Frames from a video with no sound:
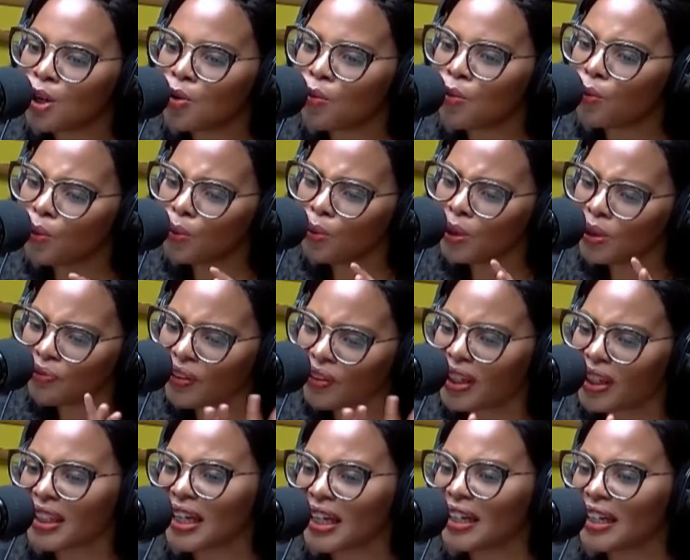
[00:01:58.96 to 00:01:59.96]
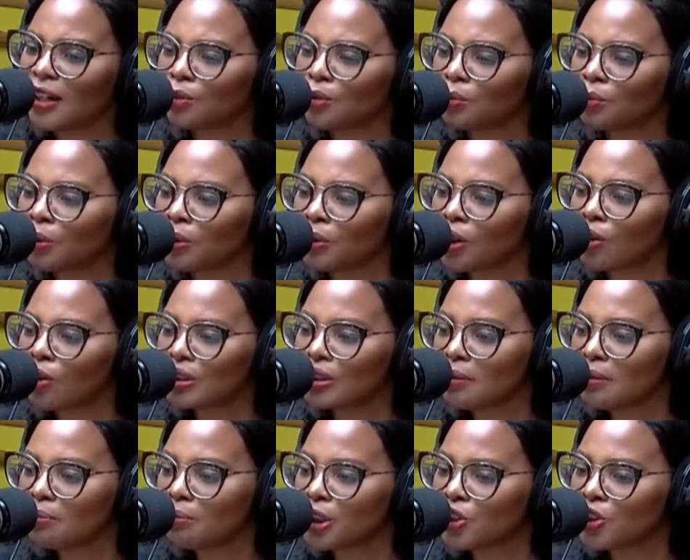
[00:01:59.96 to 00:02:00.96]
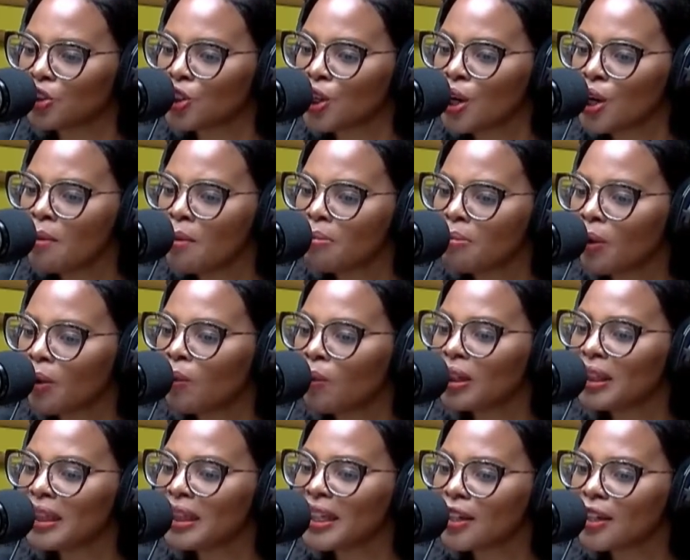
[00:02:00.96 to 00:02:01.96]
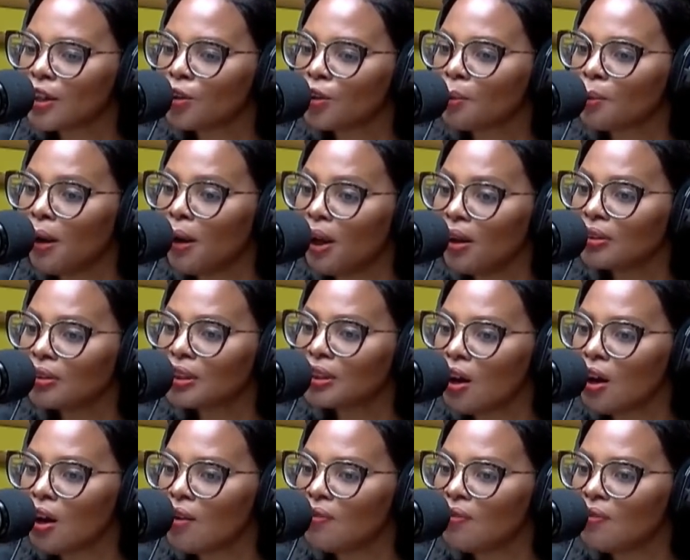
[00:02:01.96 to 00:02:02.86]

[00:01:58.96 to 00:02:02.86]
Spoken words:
we'll figure that out when we cross that bridge. But I want to hear the pulse